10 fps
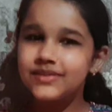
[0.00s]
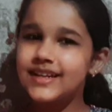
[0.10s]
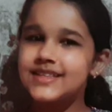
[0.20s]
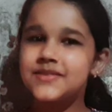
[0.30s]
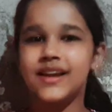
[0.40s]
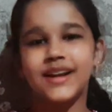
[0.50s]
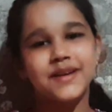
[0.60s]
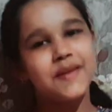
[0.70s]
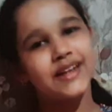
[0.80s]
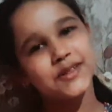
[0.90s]
friends, welcome
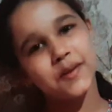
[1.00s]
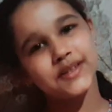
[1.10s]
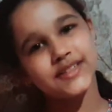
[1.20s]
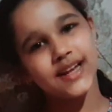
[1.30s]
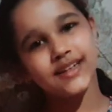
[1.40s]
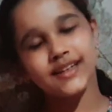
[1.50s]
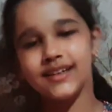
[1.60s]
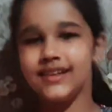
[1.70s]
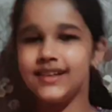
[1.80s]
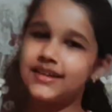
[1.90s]
back to my channel
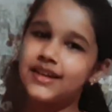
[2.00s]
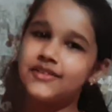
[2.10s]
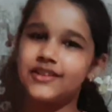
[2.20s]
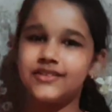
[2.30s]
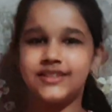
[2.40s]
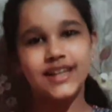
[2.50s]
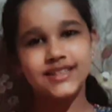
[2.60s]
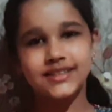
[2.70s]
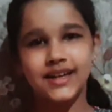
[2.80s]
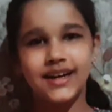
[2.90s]
Learn and Learn with
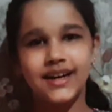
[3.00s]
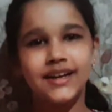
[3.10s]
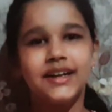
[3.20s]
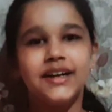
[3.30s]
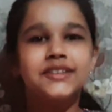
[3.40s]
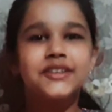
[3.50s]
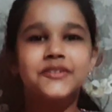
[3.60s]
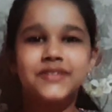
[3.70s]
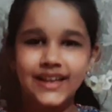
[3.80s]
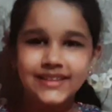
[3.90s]
Aastha. So
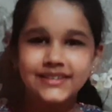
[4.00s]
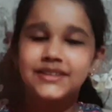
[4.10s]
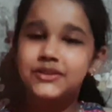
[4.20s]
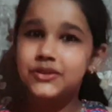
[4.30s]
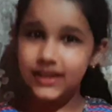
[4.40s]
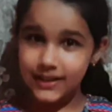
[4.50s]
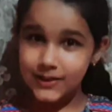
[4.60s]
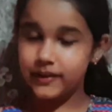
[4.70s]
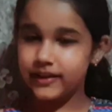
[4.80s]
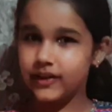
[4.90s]
friends, in today's
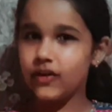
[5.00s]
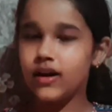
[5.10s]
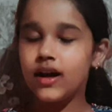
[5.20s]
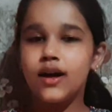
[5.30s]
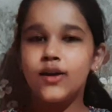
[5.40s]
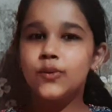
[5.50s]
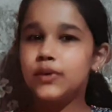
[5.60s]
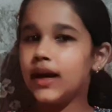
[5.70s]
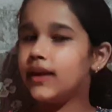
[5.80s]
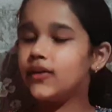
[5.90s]
video we
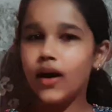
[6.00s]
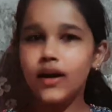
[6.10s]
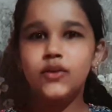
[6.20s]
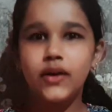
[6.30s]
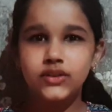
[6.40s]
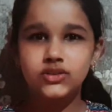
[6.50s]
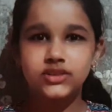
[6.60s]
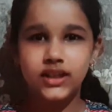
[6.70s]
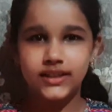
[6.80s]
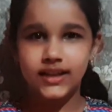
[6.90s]
are not going to
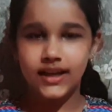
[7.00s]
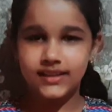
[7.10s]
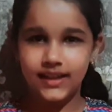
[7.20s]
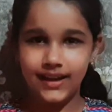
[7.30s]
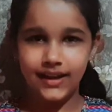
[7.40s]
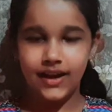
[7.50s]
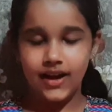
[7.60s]
study anything.